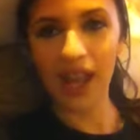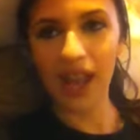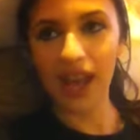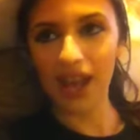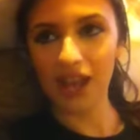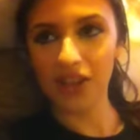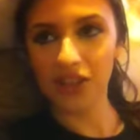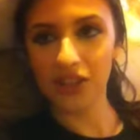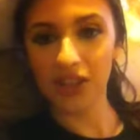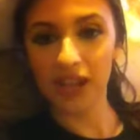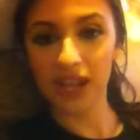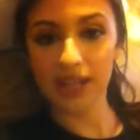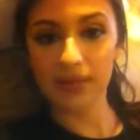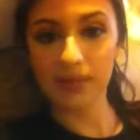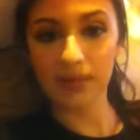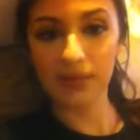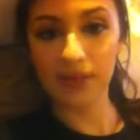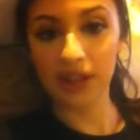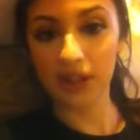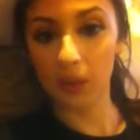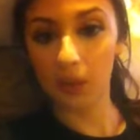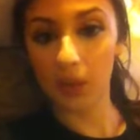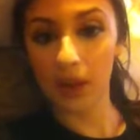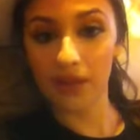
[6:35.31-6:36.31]
And then she asked him if
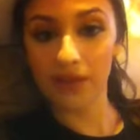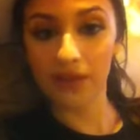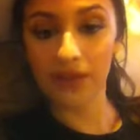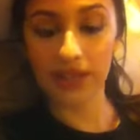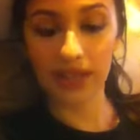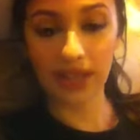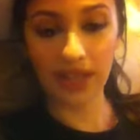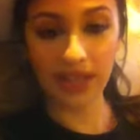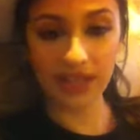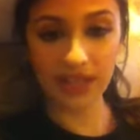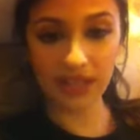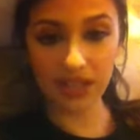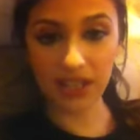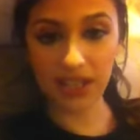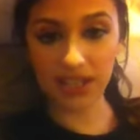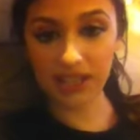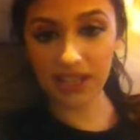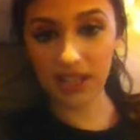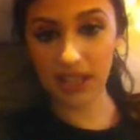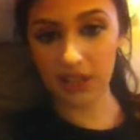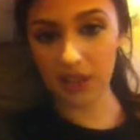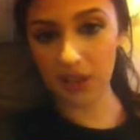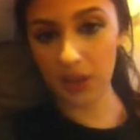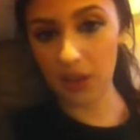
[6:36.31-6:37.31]
he had a wife and kids, and he
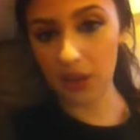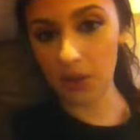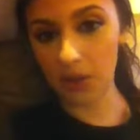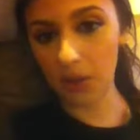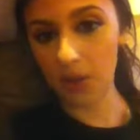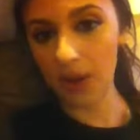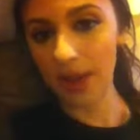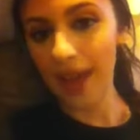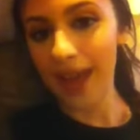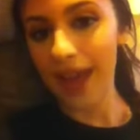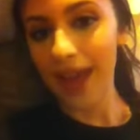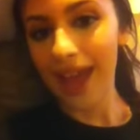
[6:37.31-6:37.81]
said no.